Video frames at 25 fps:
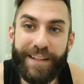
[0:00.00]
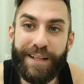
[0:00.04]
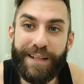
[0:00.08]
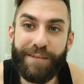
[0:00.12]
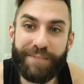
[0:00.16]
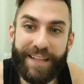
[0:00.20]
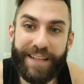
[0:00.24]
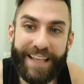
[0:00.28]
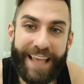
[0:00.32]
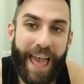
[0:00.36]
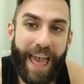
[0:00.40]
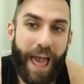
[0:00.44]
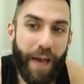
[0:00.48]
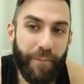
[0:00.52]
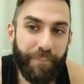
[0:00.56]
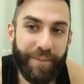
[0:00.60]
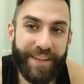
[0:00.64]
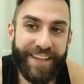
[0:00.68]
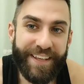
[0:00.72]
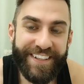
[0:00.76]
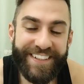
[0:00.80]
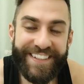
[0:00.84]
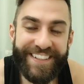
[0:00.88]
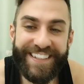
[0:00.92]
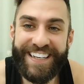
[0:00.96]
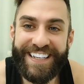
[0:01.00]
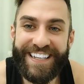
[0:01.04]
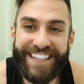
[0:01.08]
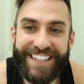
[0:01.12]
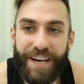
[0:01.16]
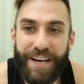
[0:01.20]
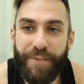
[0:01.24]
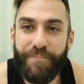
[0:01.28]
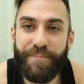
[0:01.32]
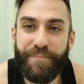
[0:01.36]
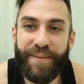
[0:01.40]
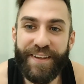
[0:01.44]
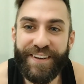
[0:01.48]
I'm like happier
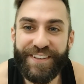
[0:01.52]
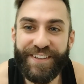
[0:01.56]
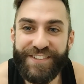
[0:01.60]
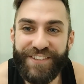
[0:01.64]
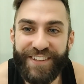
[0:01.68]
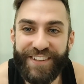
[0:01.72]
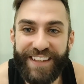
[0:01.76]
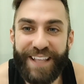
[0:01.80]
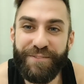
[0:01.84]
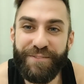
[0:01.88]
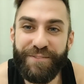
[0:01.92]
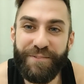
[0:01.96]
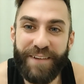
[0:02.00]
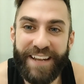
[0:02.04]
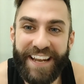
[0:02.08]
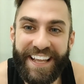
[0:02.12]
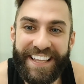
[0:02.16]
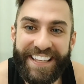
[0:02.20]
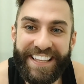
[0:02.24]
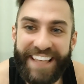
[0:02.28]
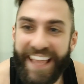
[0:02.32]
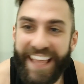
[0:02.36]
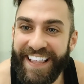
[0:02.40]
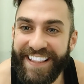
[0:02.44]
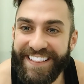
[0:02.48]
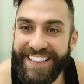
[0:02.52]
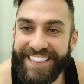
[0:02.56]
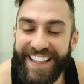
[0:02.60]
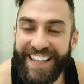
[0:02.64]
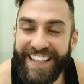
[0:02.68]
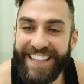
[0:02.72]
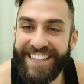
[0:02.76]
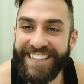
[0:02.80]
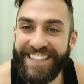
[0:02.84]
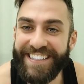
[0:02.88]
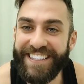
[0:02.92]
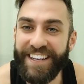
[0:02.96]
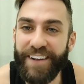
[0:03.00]
compared to like when I gained
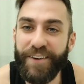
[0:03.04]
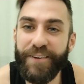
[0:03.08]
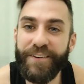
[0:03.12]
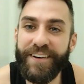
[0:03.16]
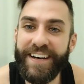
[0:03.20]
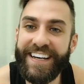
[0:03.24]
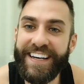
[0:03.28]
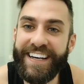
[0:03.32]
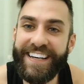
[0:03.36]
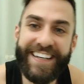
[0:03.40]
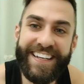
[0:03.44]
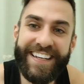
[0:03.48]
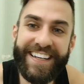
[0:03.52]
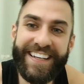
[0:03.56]
like, you know,